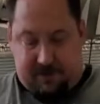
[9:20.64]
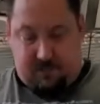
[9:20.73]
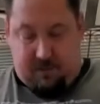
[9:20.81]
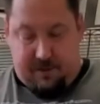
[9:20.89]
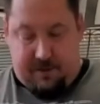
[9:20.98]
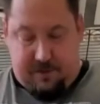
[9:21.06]

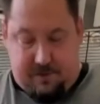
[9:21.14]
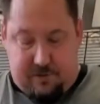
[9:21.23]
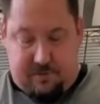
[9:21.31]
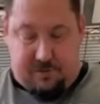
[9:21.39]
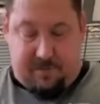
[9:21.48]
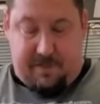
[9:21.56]
want you to
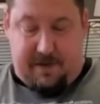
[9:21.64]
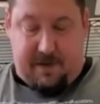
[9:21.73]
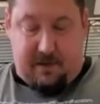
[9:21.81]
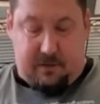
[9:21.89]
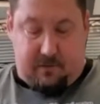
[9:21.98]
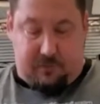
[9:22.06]
do is maybe
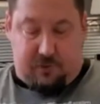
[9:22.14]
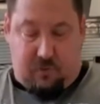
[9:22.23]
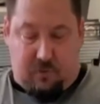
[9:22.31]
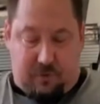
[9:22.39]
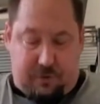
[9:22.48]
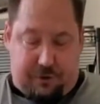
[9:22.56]
get a little
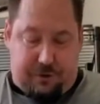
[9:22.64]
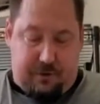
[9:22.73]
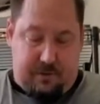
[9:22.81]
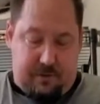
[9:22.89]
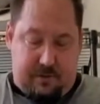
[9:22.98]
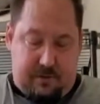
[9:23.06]
torch,
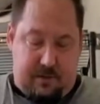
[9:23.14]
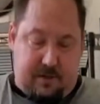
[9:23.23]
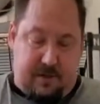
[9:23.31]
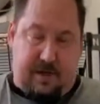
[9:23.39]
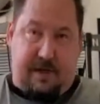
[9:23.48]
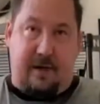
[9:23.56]

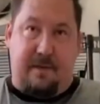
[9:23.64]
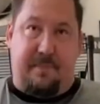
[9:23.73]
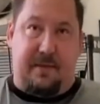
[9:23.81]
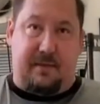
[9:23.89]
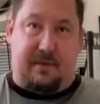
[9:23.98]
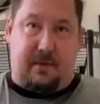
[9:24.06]
heat up
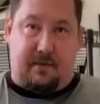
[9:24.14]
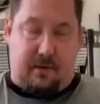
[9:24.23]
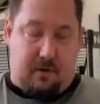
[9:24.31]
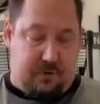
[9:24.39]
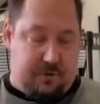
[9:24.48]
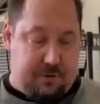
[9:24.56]
this center
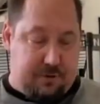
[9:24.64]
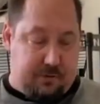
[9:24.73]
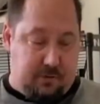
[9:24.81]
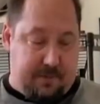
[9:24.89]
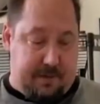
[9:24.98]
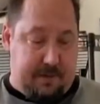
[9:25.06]
cartridge a
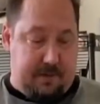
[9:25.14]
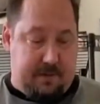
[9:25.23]
little bit,